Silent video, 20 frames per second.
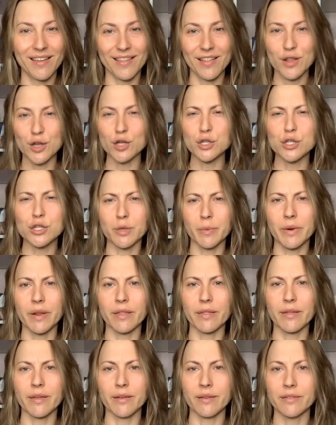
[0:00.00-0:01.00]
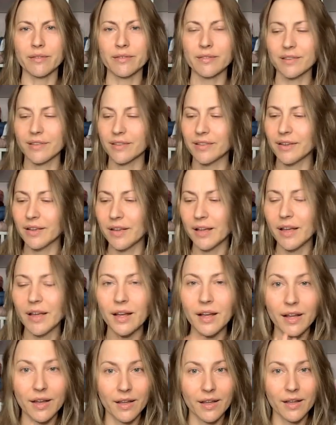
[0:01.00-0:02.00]
there's so many things.
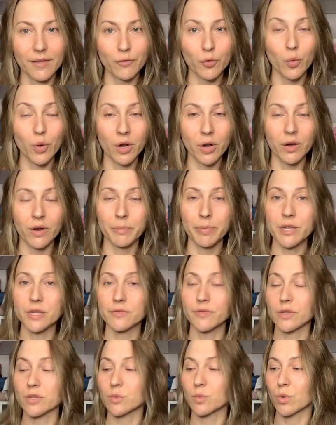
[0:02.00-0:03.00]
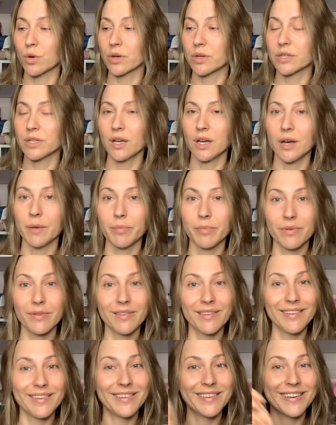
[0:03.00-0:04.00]
If you want to know how Peach Fuzz works up,
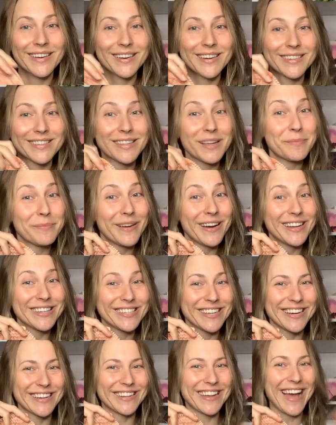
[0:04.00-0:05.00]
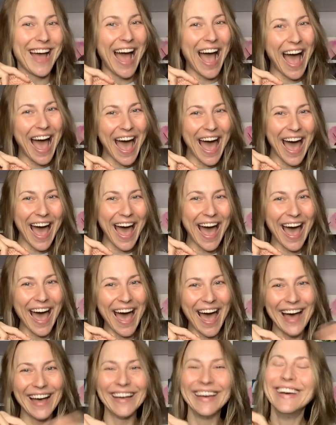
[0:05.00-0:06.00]
here's a project.
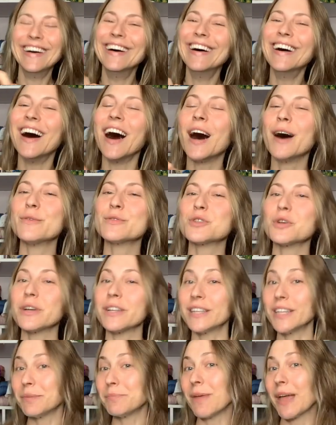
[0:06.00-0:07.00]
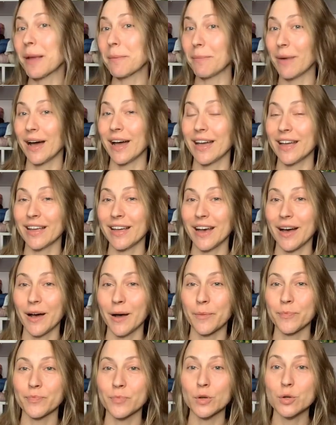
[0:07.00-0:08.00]
Uh, so I did make my
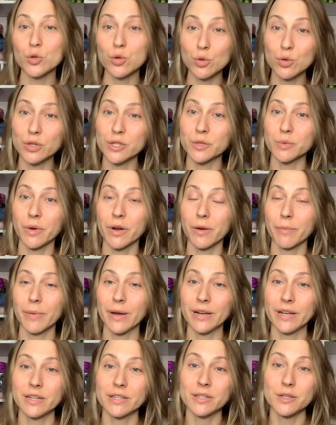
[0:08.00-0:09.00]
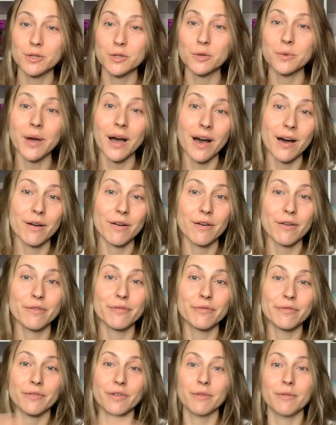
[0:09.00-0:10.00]
um, Tula sweater by Knit Sisu out
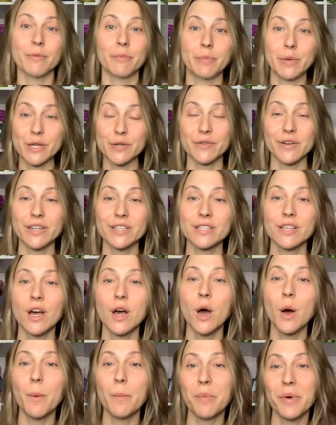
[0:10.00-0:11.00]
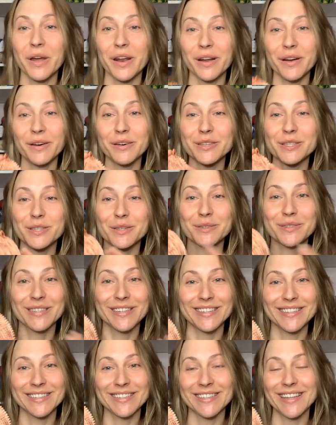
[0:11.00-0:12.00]
of Peach Fuzz, but I also,
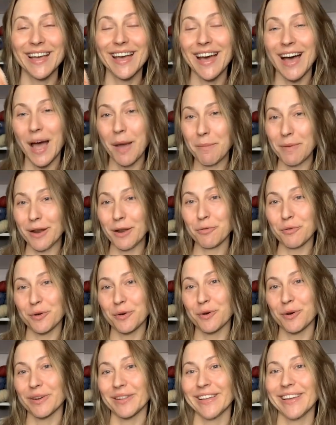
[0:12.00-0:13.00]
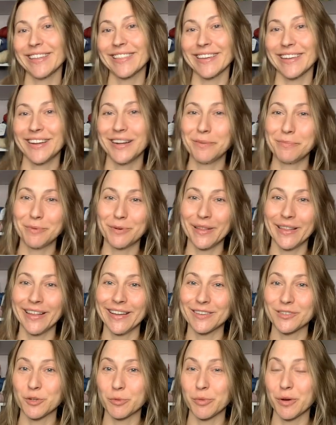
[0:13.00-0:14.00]
since I made it three quarter length, I ended up with an
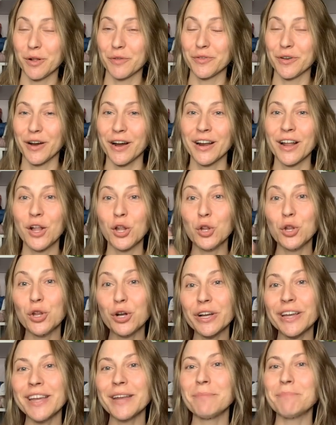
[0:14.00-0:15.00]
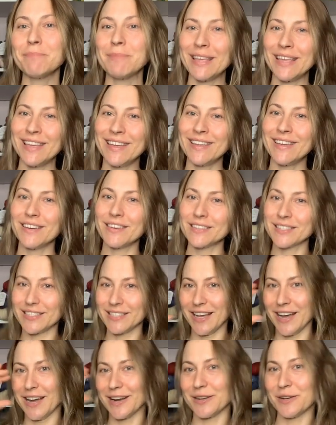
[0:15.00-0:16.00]
extra ball of yarn. Look at me,
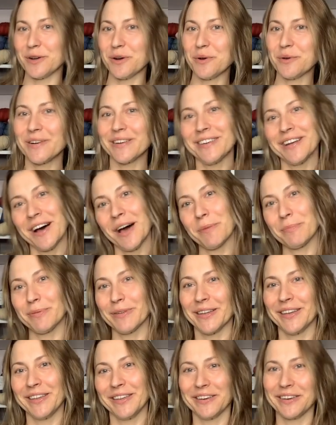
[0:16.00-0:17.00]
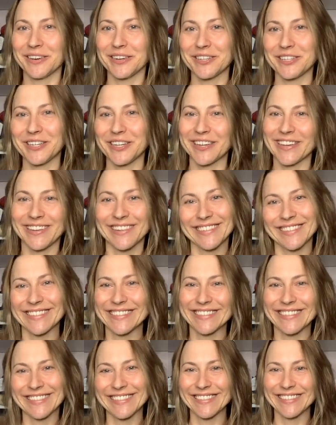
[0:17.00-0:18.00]
side note, not playing yarn chicken.
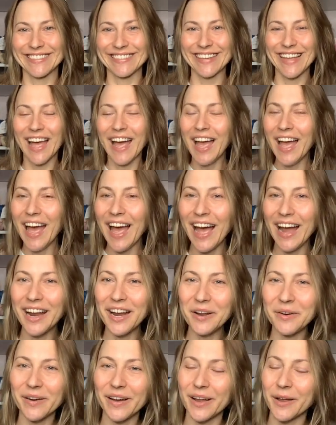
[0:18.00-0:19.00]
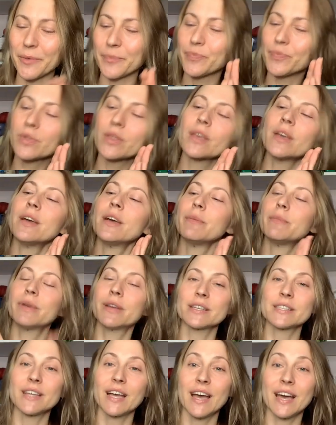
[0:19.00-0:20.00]
Anyway,
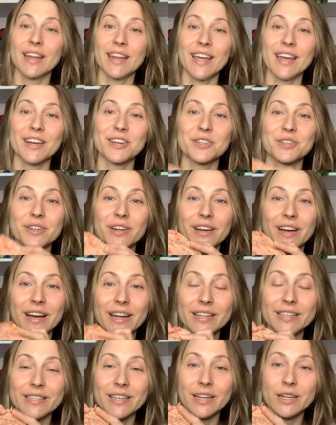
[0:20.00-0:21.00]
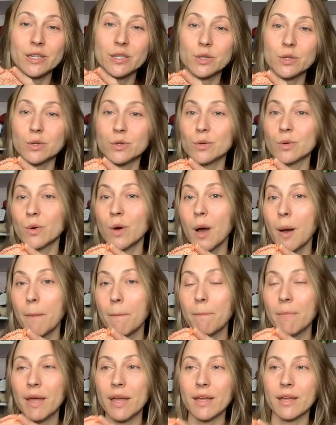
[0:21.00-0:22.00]
because I had extra, I decided to
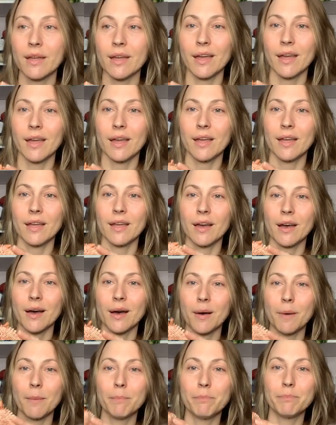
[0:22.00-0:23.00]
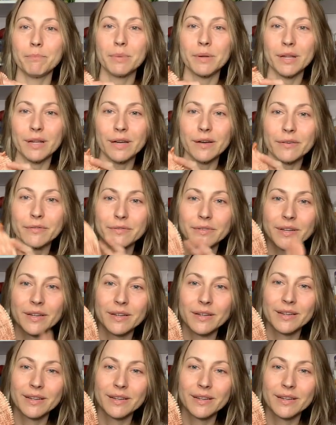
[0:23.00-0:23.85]
make a uh, Beloved